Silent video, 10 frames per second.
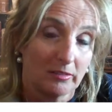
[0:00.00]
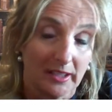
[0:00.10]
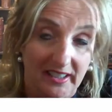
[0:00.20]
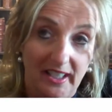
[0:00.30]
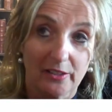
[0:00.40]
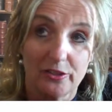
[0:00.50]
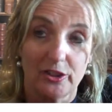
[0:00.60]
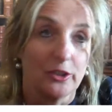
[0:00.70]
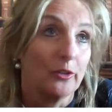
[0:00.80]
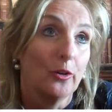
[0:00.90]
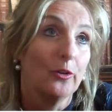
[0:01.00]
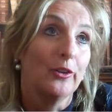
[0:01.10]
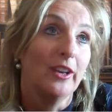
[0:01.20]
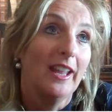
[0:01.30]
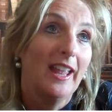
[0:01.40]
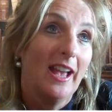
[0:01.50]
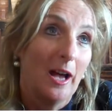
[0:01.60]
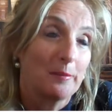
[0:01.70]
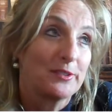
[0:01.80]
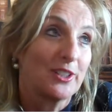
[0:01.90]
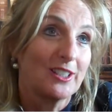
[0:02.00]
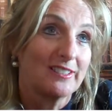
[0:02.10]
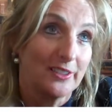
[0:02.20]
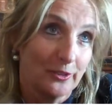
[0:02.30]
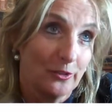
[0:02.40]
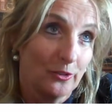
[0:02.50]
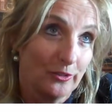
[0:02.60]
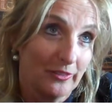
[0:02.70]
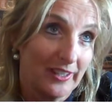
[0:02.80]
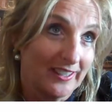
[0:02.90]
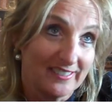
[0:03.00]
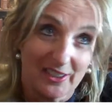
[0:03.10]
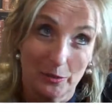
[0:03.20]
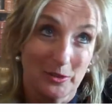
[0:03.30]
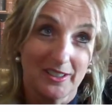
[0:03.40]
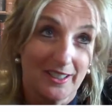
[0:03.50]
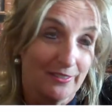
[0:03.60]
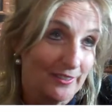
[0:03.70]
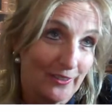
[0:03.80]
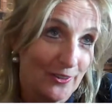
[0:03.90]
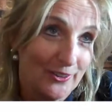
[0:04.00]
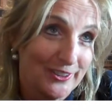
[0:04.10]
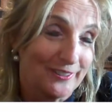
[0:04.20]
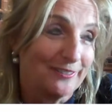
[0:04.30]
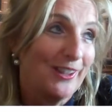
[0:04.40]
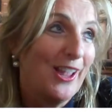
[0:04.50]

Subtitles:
encounter your own obstacles and your own things that you wouldn't even have thought of.